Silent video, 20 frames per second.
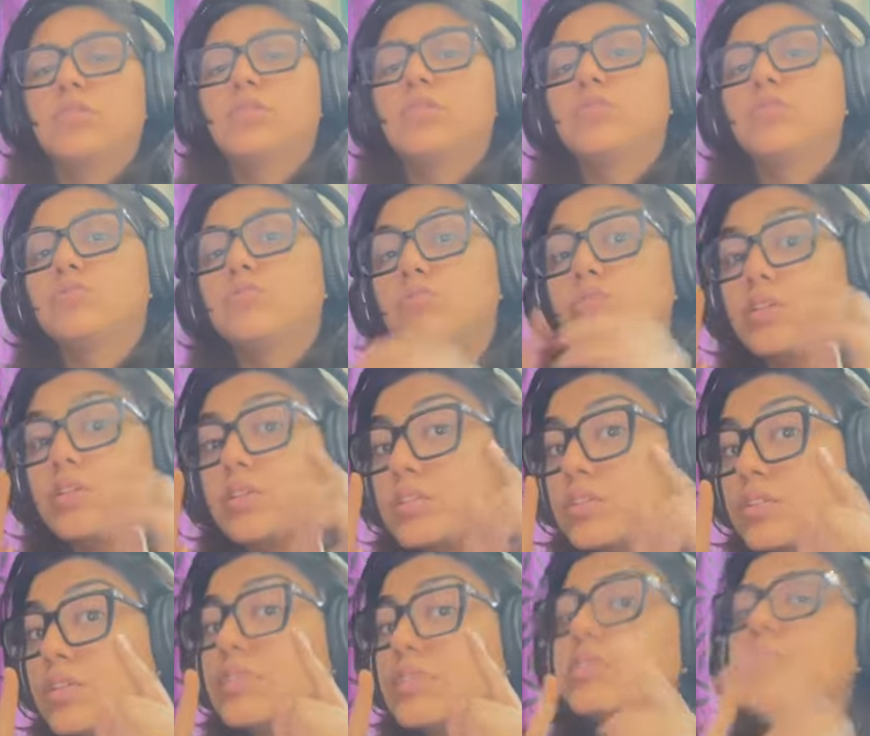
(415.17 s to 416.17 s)
So the
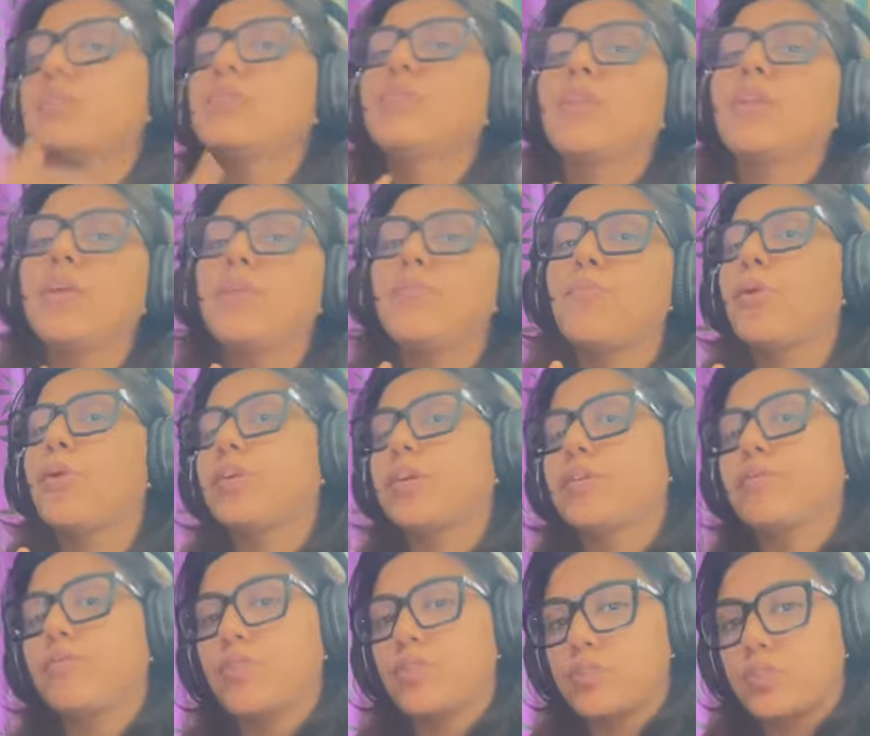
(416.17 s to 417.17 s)
distance is very
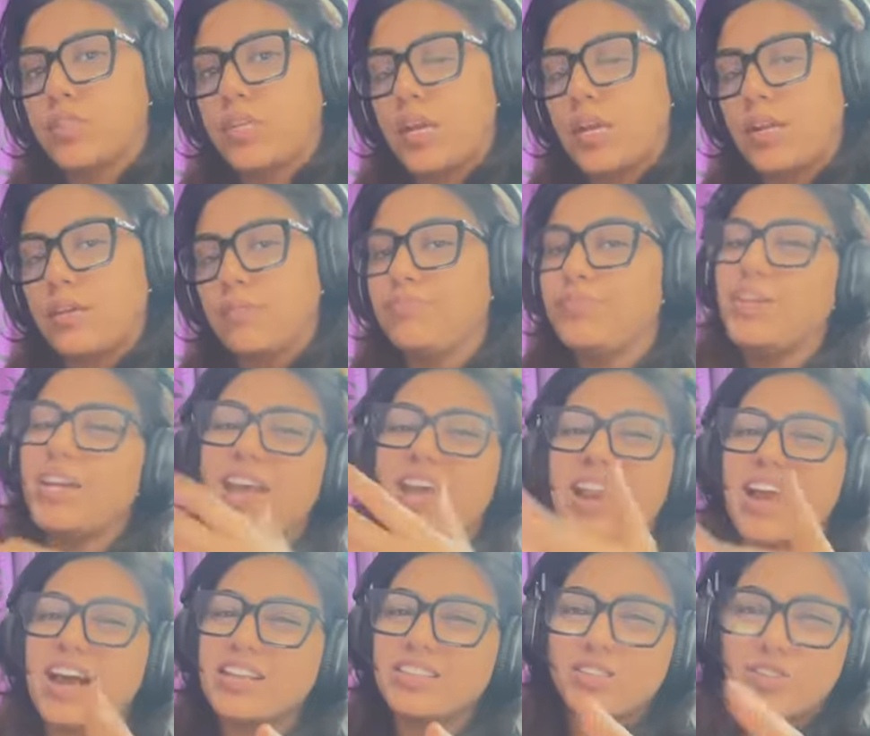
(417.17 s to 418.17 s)
important for CRE. They
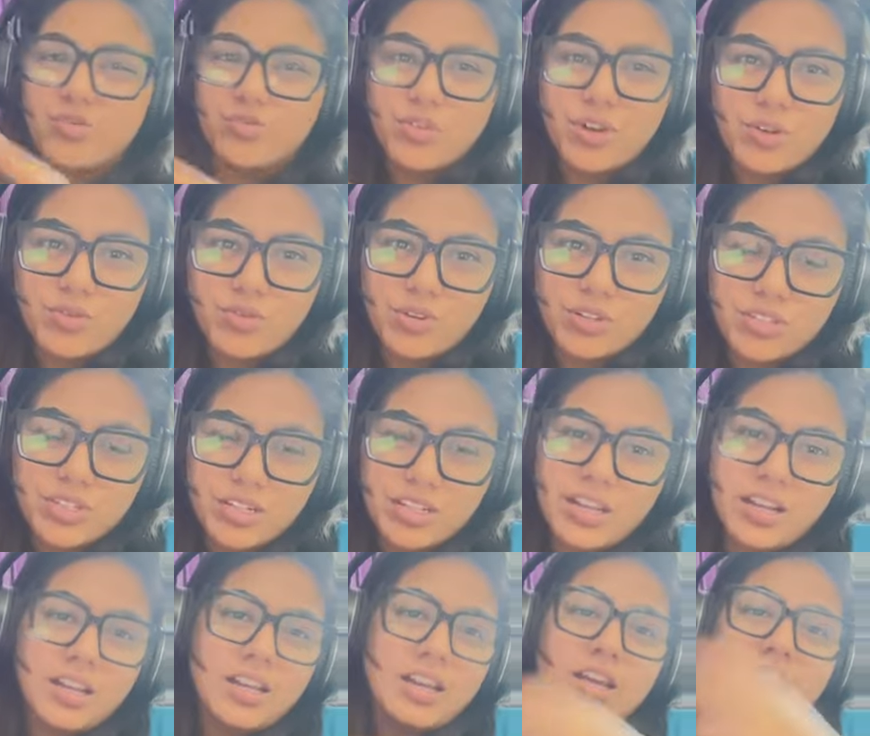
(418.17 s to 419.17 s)
can ask you one question,
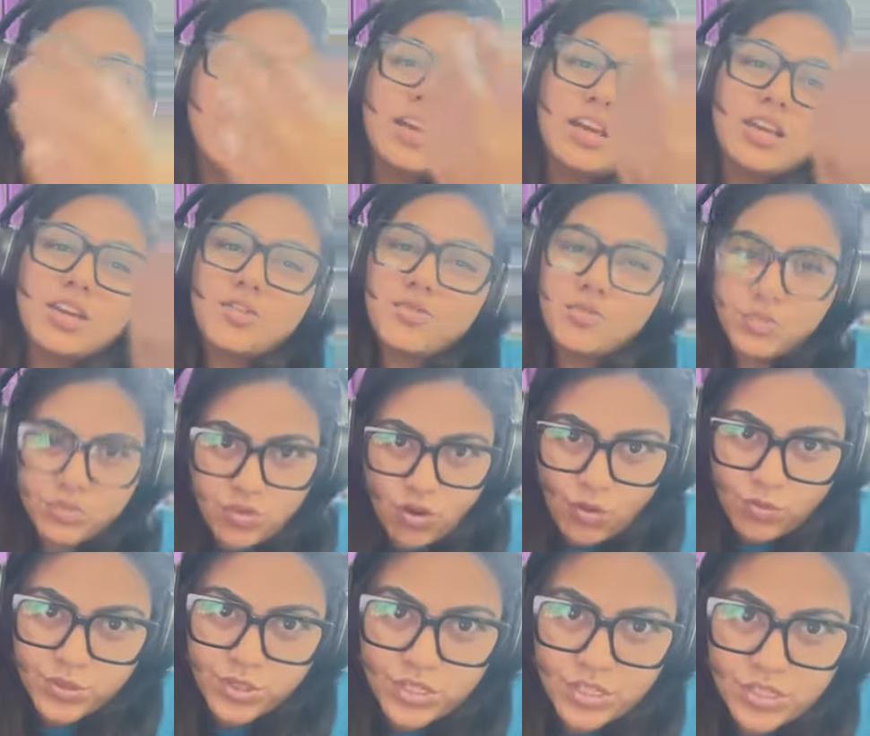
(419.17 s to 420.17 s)
they'll give you
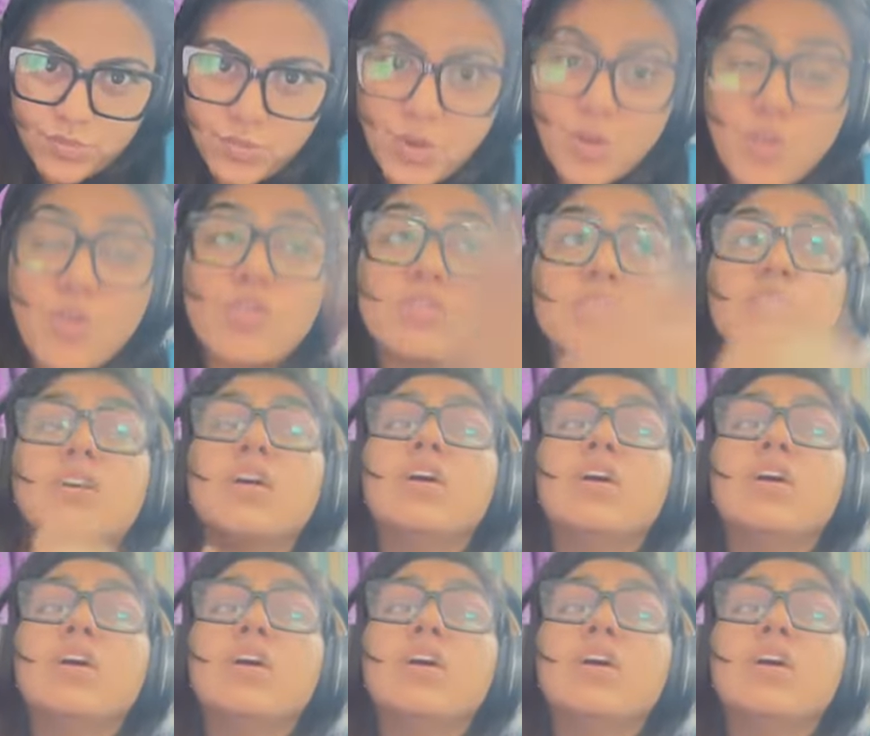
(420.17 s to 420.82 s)
options, because